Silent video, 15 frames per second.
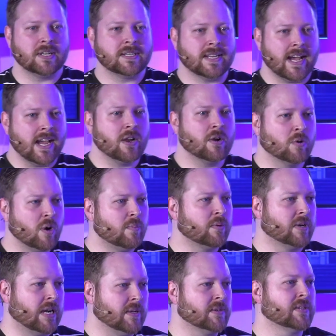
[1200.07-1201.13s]
you're going to tie a
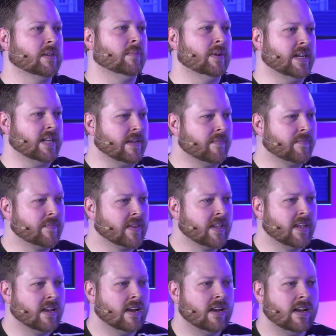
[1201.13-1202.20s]
rope around somebody.
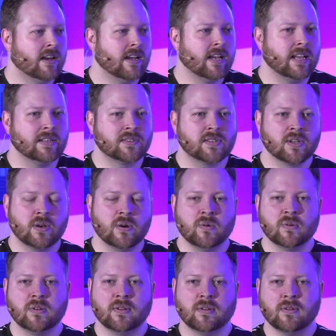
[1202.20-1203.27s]
And
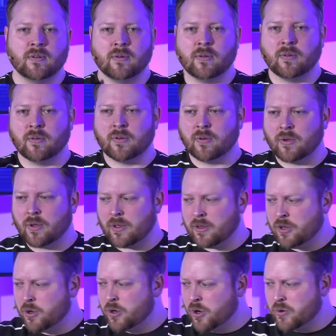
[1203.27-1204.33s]
so
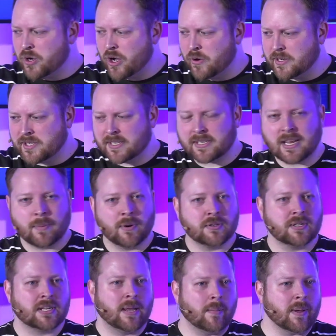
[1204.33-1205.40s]
you don't know, is this
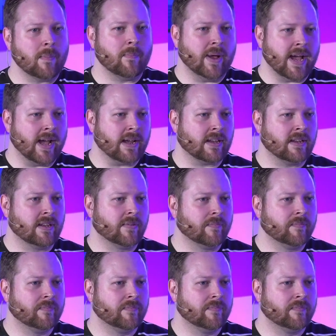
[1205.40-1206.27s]
person coming back?